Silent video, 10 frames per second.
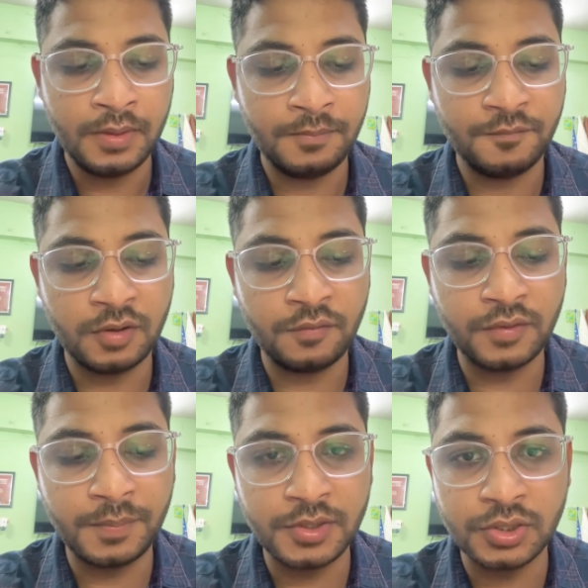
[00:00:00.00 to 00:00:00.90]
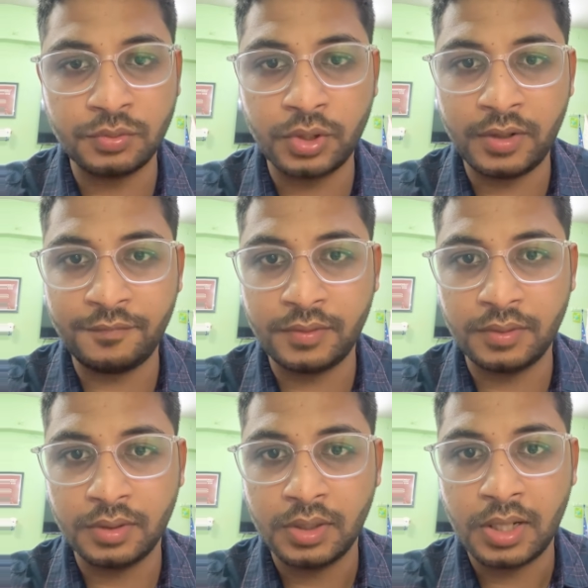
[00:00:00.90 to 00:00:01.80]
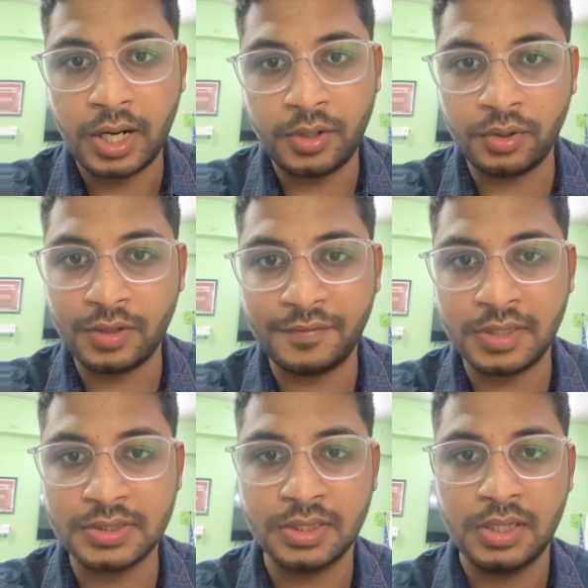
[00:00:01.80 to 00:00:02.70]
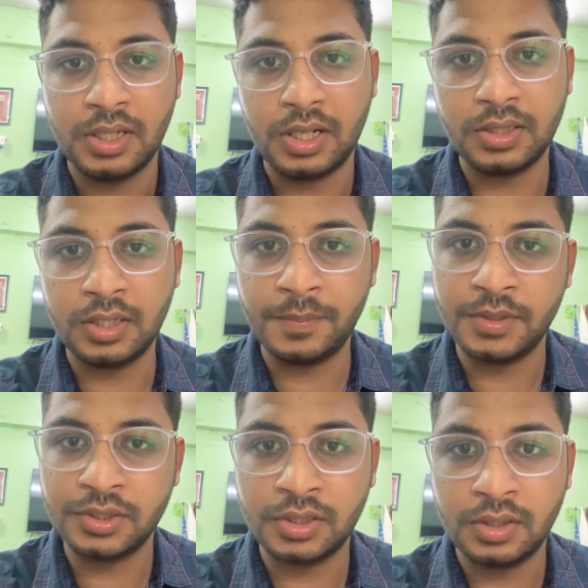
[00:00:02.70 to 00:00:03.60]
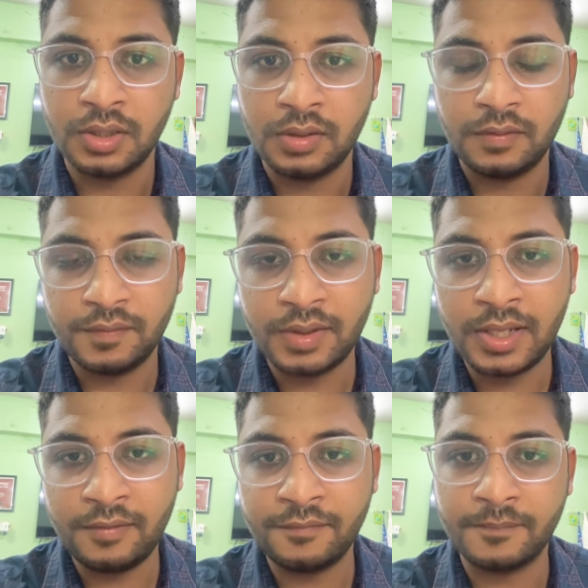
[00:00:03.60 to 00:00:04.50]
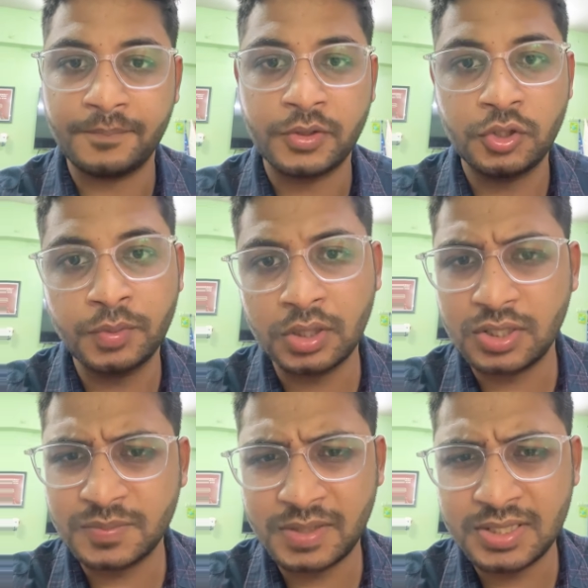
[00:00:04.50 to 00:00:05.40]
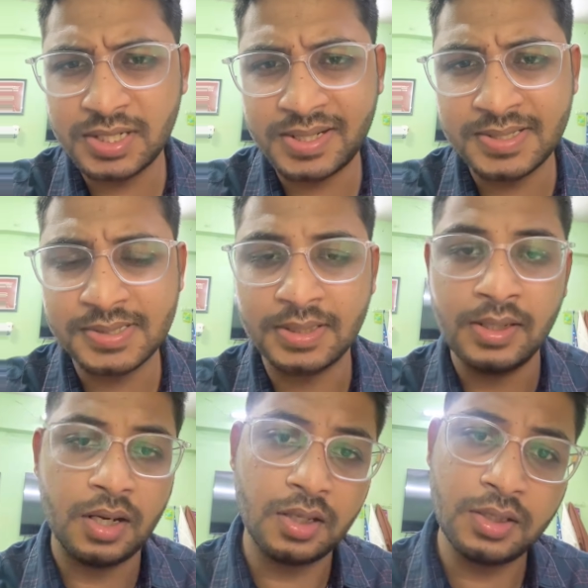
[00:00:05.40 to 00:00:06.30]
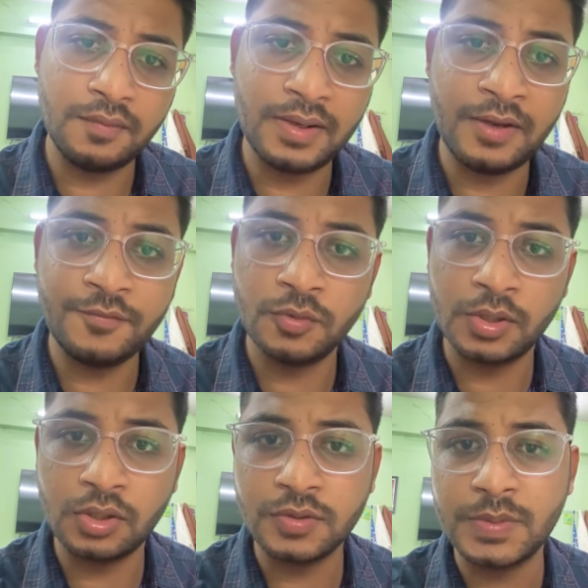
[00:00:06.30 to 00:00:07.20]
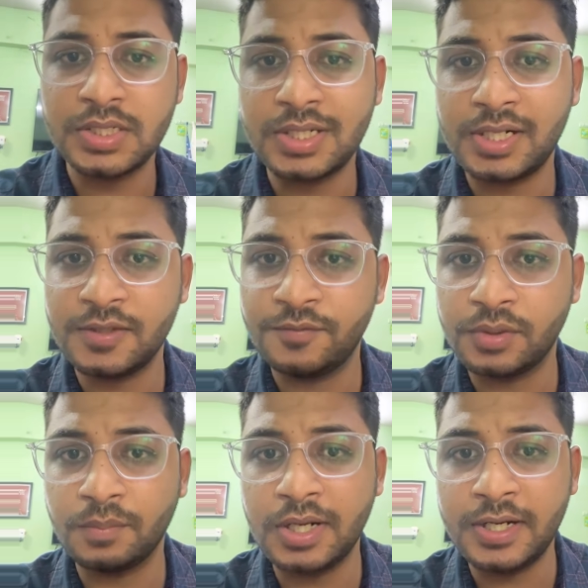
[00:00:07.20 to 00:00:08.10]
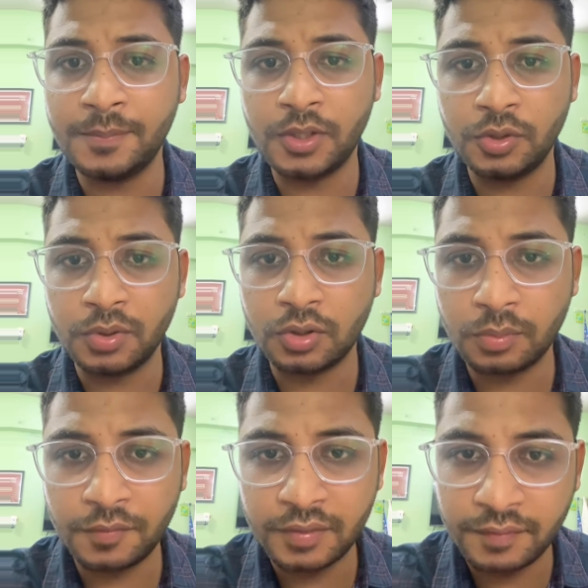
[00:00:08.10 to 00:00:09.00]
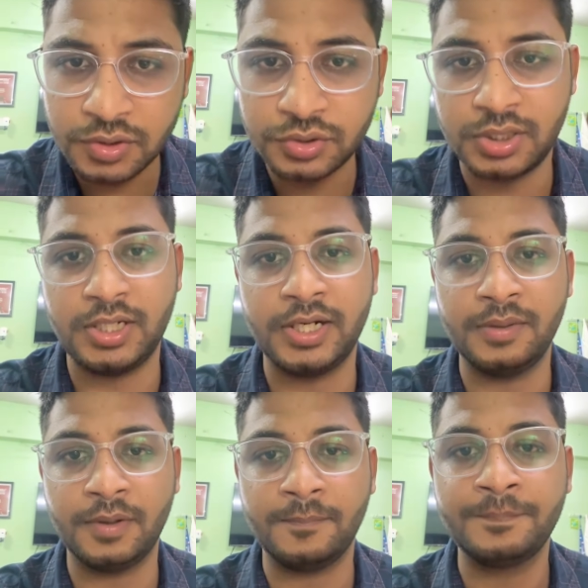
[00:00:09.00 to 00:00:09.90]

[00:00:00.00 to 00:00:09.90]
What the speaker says: One of the patient could have hydrocephalus, other patient will have tuberculous meningitis, other will have tuberculous meningitis with multiple tuberculoma with vasogenic edema.